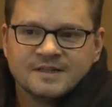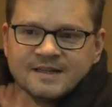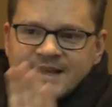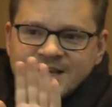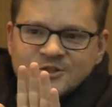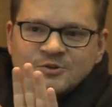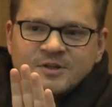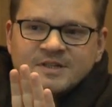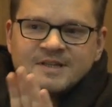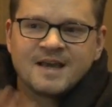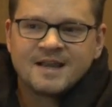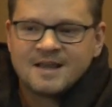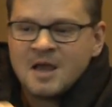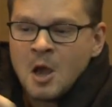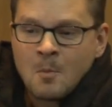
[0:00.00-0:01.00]
In case you didn't
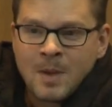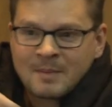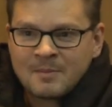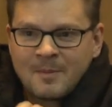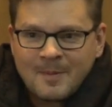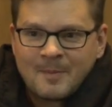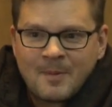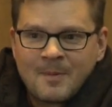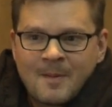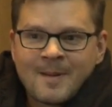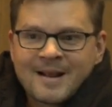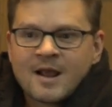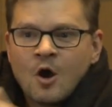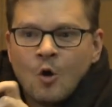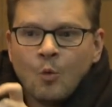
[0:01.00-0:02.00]
get it, black, black, black, black,
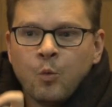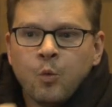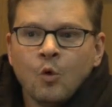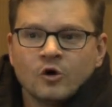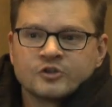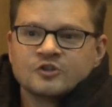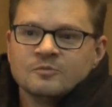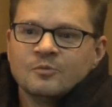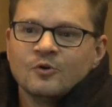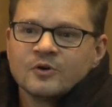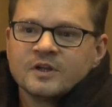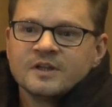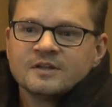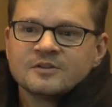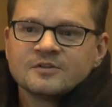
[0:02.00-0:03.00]
black,
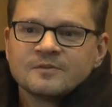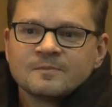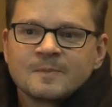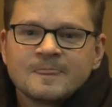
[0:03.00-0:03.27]
waterboarded.